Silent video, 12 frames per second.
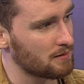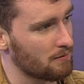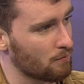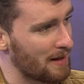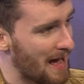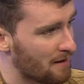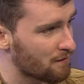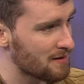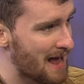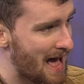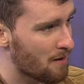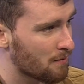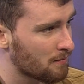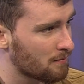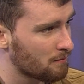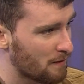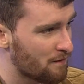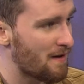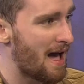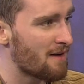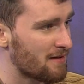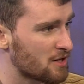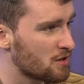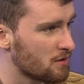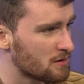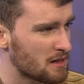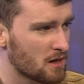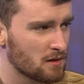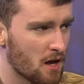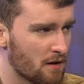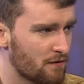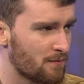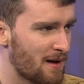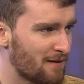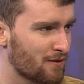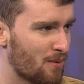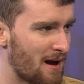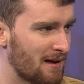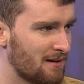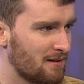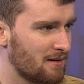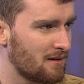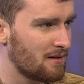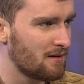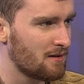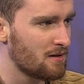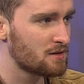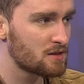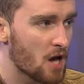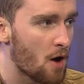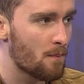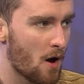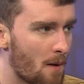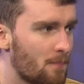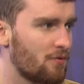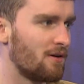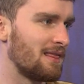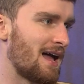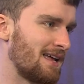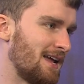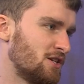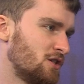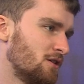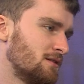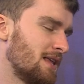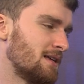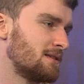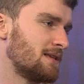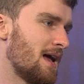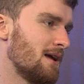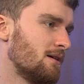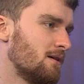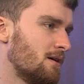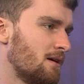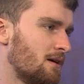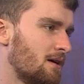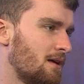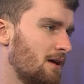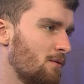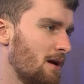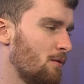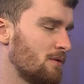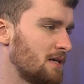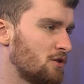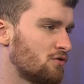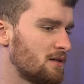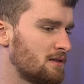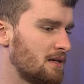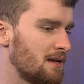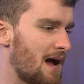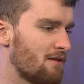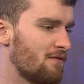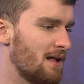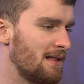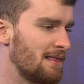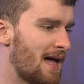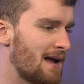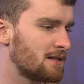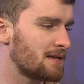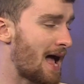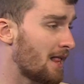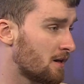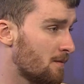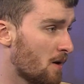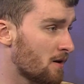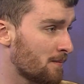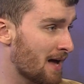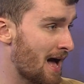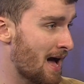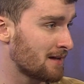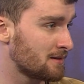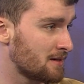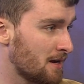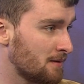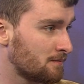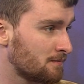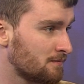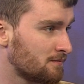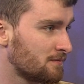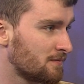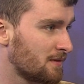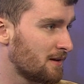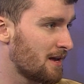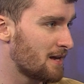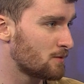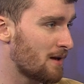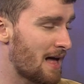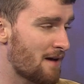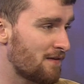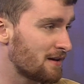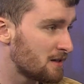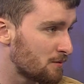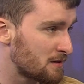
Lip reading: we have now with their issues, and a lot of them have quite soap opera-like issues, let's say. It was interesting. I really liked Helena Bonham Carter as well. I think she was